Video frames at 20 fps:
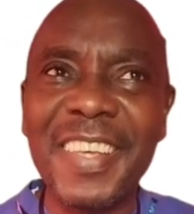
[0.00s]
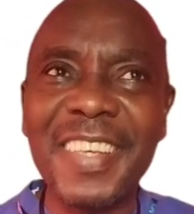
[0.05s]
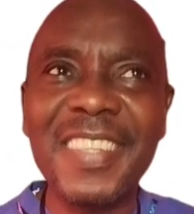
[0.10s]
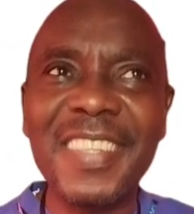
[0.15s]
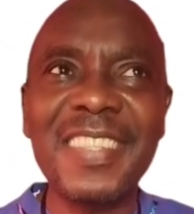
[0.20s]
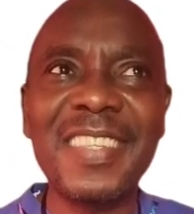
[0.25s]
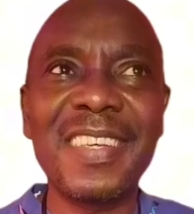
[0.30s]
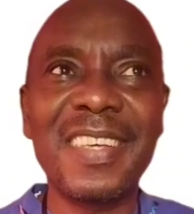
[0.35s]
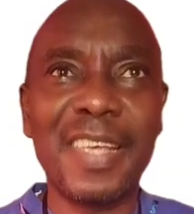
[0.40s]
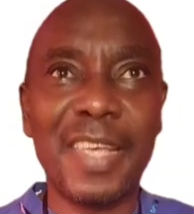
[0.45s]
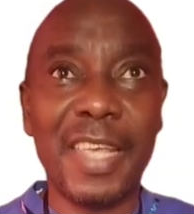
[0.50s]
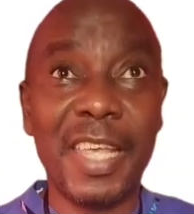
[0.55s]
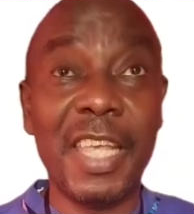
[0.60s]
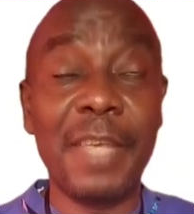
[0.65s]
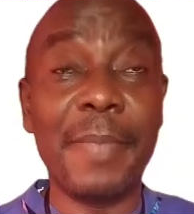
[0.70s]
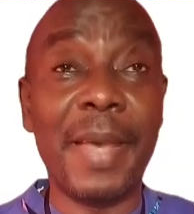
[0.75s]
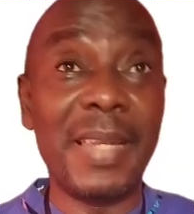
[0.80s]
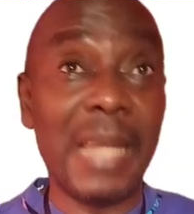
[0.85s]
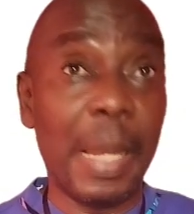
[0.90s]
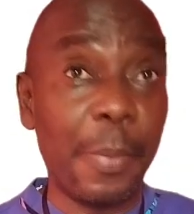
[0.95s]
this
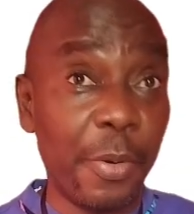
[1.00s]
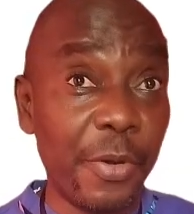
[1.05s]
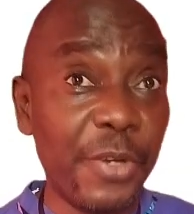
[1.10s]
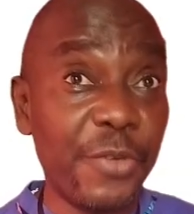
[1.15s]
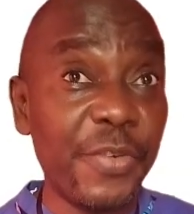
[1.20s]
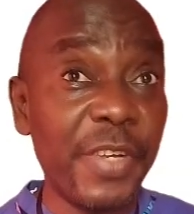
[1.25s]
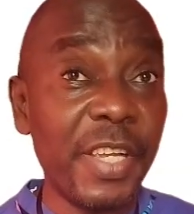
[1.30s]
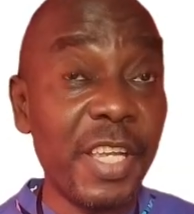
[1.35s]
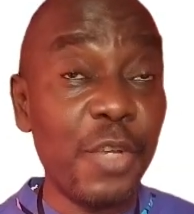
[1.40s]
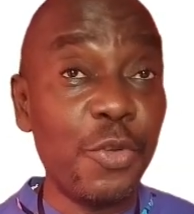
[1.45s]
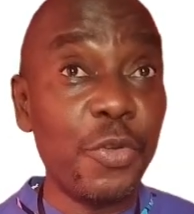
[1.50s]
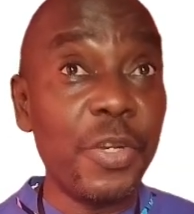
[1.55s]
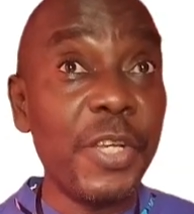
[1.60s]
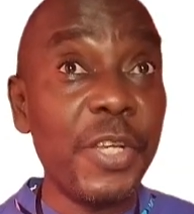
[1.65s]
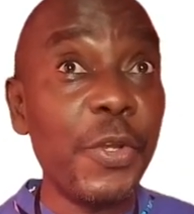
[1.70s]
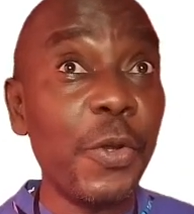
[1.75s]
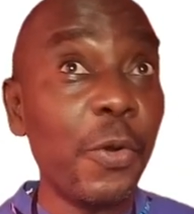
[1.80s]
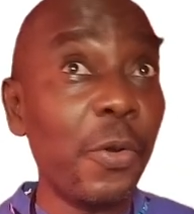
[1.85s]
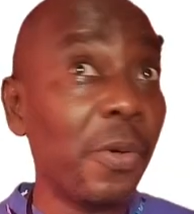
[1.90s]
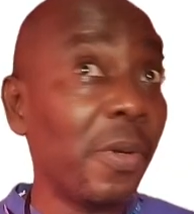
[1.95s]
in my laboratory in
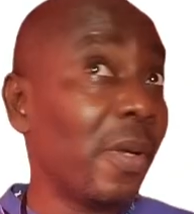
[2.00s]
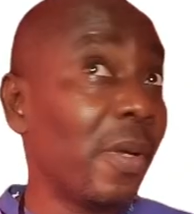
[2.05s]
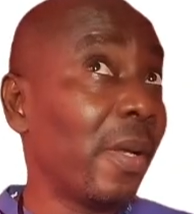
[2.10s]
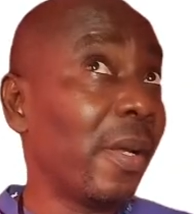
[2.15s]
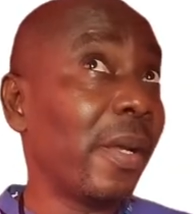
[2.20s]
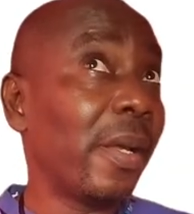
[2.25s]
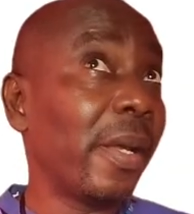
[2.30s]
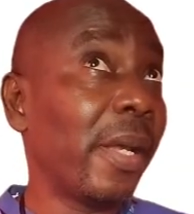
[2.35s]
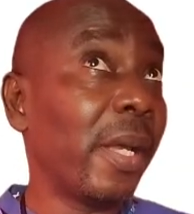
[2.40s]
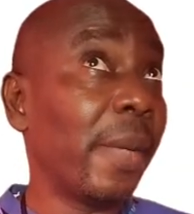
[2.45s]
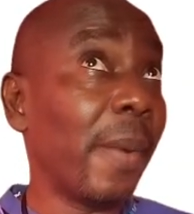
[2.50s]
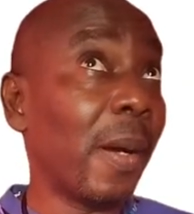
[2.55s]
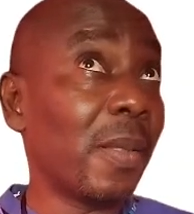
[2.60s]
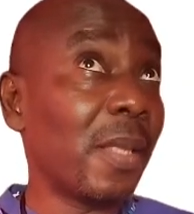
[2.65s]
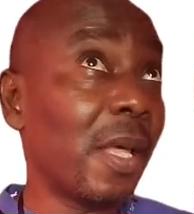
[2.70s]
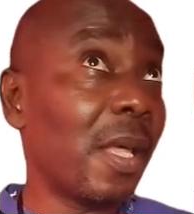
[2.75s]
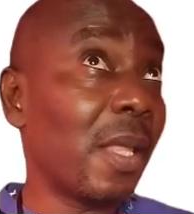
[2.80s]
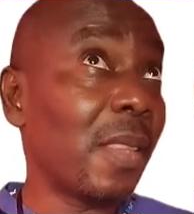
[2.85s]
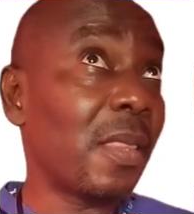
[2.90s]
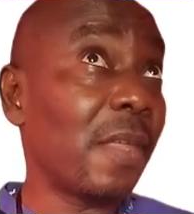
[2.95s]
Unio
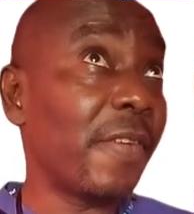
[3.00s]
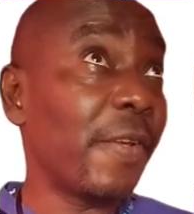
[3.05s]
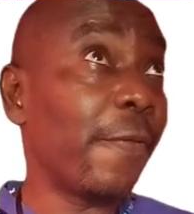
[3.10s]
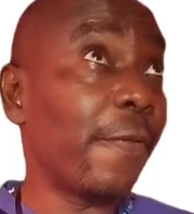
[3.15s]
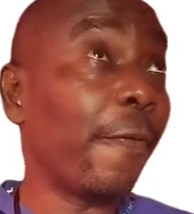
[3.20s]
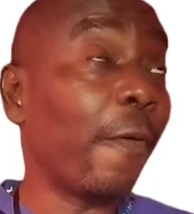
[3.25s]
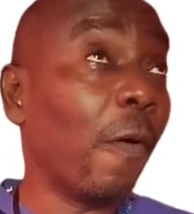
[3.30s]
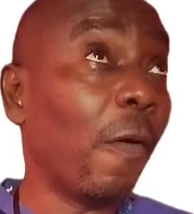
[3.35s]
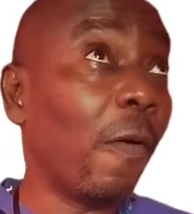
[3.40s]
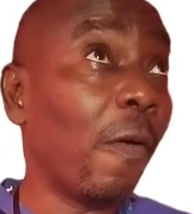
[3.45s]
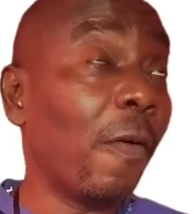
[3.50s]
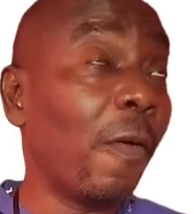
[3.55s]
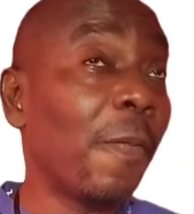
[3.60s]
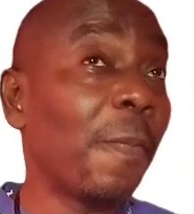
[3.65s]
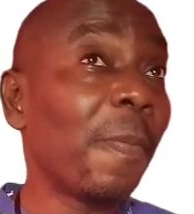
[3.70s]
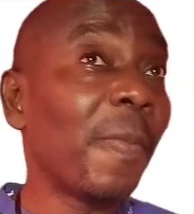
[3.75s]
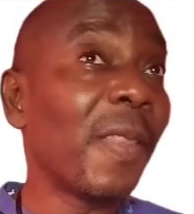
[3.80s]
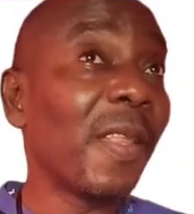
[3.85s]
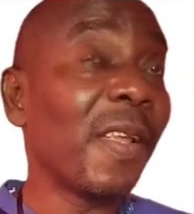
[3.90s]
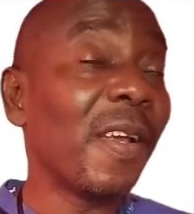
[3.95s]
about
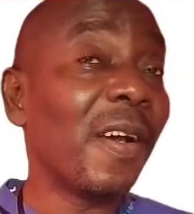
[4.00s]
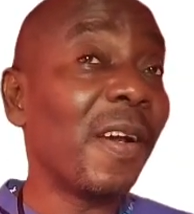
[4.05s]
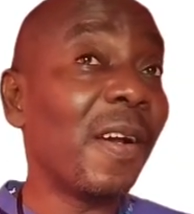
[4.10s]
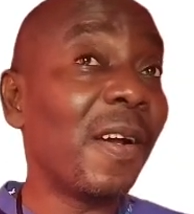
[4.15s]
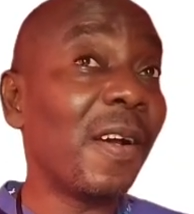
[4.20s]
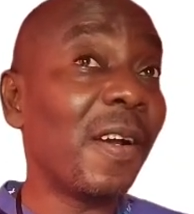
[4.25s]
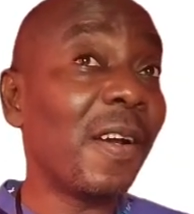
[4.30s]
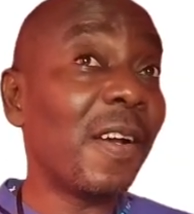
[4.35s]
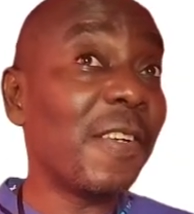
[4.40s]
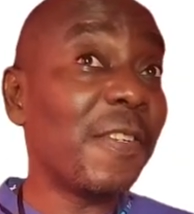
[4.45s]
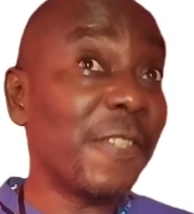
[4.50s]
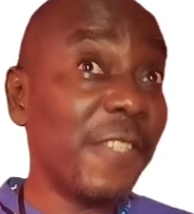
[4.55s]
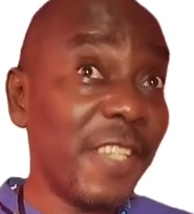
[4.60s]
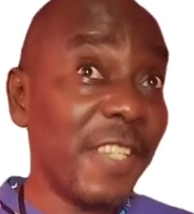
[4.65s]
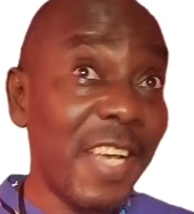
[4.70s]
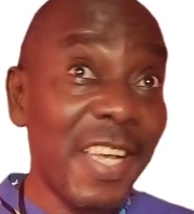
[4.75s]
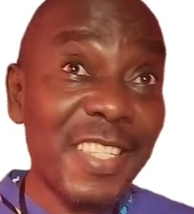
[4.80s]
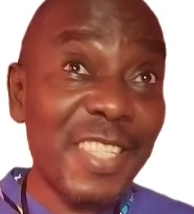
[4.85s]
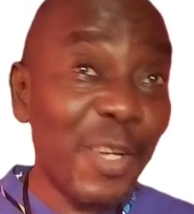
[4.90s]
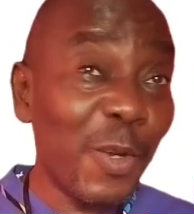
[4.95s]
3-4
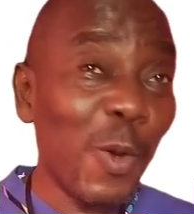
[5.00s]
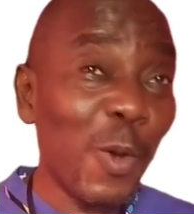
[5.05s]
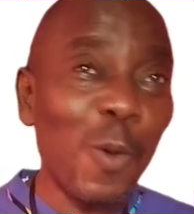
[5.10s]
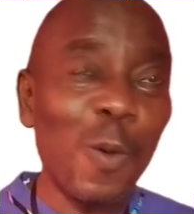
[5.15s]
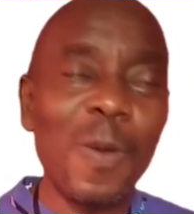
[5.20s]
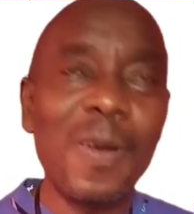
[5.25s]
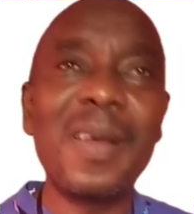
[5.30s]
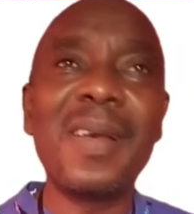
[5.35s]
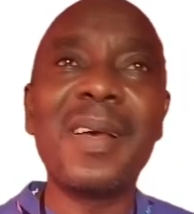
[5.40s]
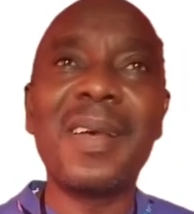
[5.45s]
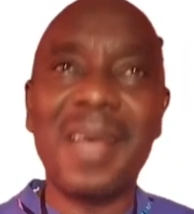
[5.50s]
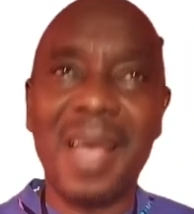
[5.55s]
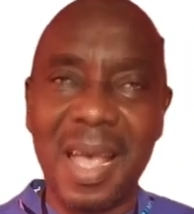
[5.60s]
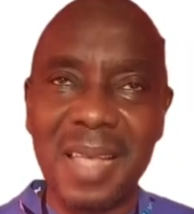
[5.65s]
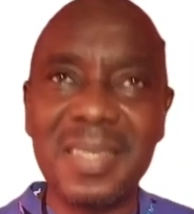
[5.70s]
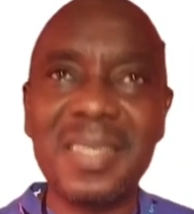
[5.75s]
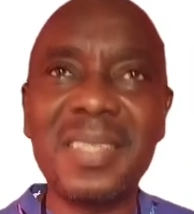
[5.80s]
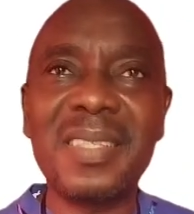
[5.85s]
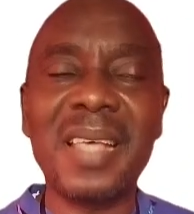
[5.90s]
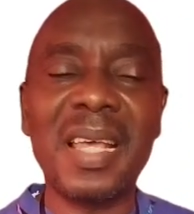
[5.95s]
years ago.
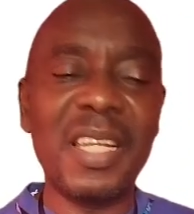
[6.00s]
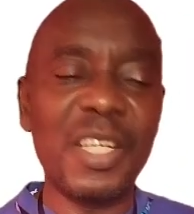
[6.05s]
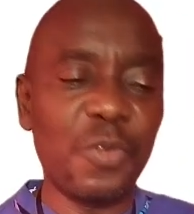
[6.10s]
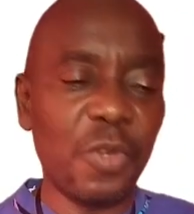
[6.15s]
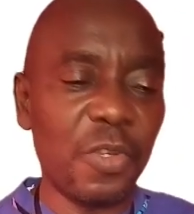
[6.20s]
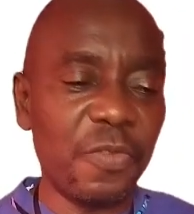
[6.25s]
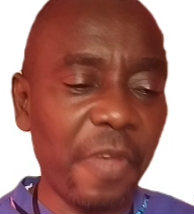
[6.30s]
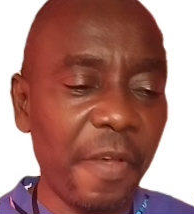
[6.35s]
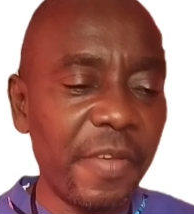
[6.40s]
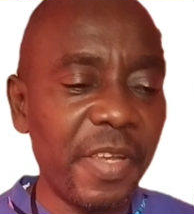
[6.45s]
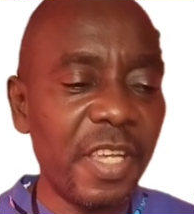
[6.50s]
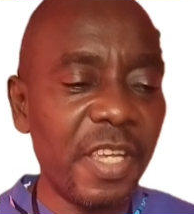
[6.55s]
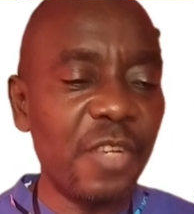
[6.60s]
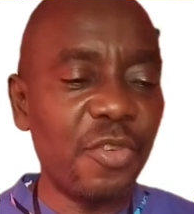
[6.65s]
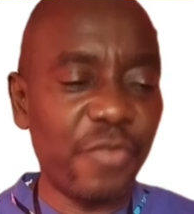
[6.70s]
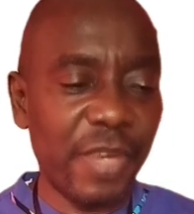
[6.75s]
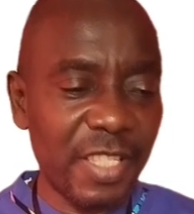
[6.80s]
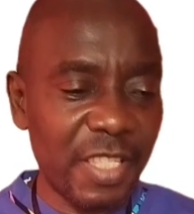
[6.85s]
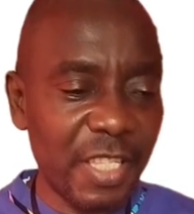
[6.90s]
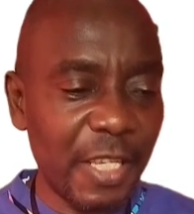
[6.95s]
And sincerely, it was very
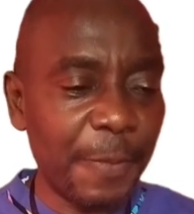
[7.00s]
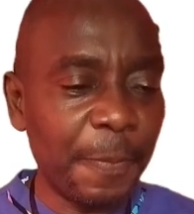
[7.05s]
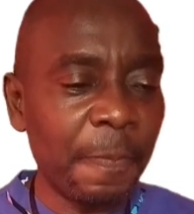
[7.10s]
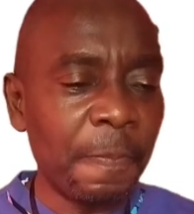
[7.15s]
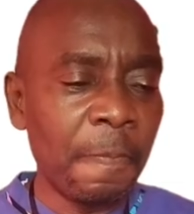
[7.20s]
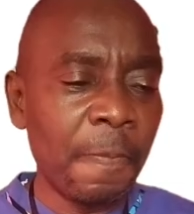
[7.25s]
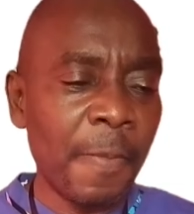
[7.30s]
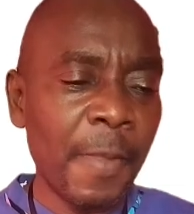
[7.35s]
interesting.